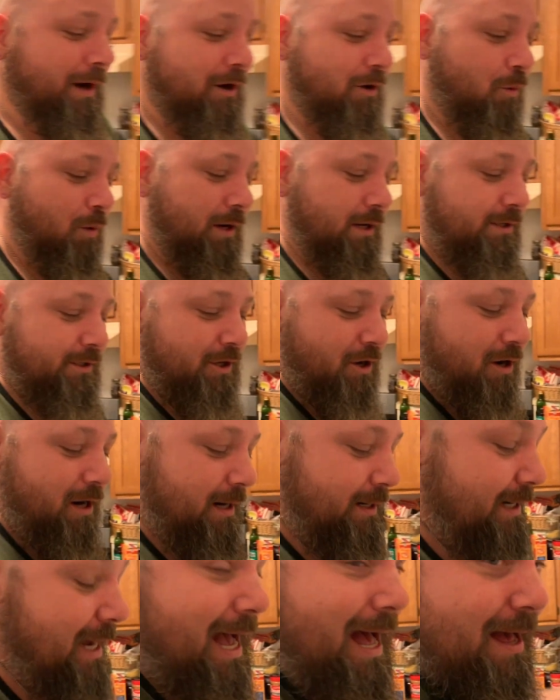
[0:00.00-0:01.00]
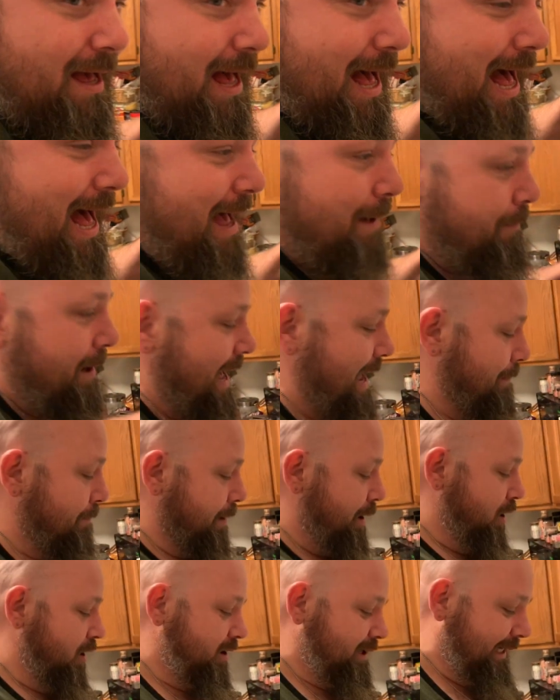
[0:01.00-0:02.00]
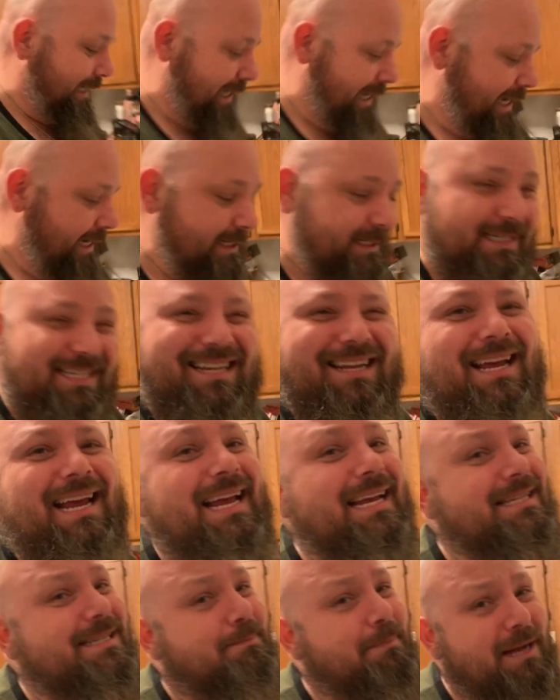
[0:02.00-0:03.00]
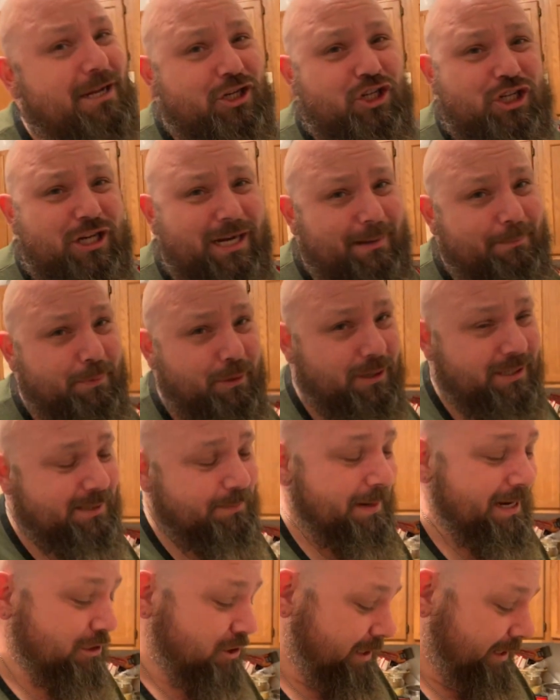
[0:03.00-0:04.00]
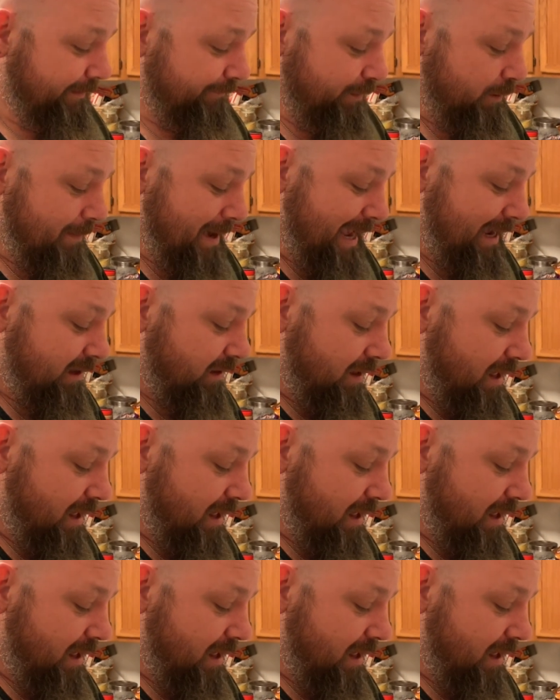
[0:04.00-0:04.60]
We're going to start, I buy bulk yeast. It's much cheaper, especially if you bake a